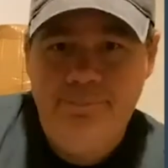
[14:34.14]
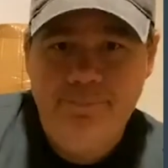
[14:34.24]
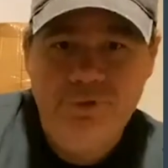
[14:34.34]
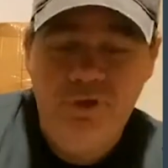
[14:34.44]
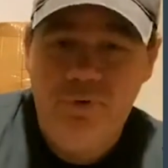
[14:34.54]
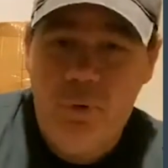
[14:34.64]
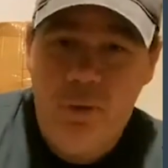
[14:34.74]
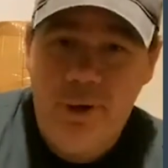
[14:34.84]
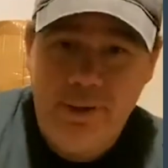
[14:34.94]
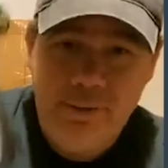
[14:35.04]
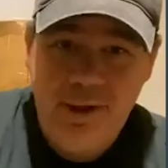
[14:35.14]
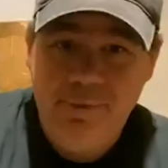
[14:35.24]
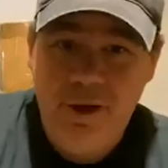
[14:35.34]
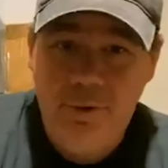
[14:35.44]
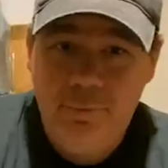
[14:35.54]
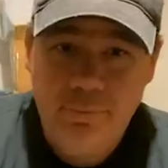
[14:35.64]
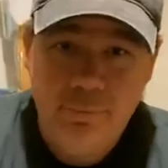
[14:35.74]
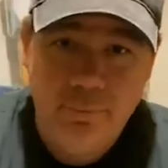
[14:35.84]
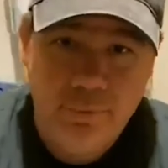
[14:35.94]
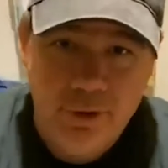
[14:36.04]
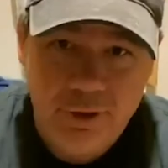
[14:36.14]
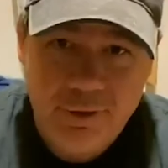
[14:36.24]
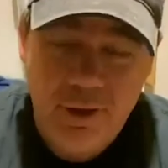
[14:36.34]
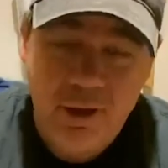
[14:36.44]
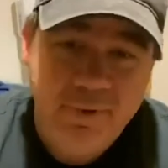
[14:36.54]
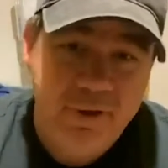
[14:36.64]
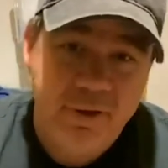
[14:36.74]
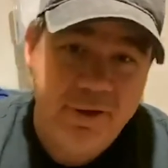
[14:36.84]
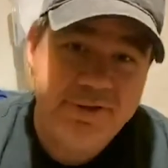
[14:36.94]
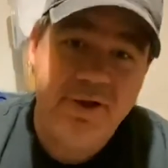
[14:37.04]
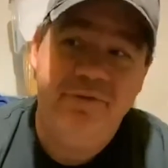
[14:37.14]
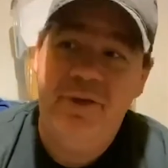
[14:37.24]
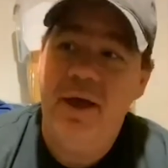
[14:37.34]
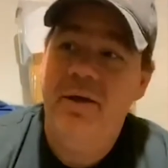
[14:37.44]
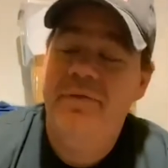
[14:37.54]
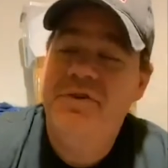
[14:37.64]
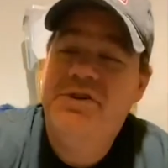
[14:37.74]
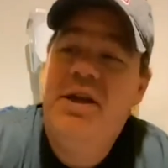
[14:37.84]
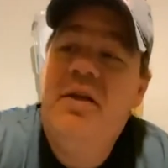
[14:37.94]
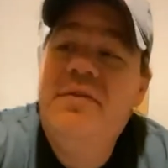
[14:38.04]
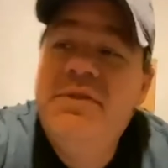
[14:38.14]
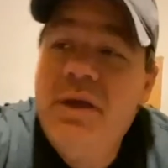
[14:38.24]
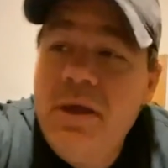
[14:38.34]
so if you want one, let me know. They're gonna start flying off the shelves.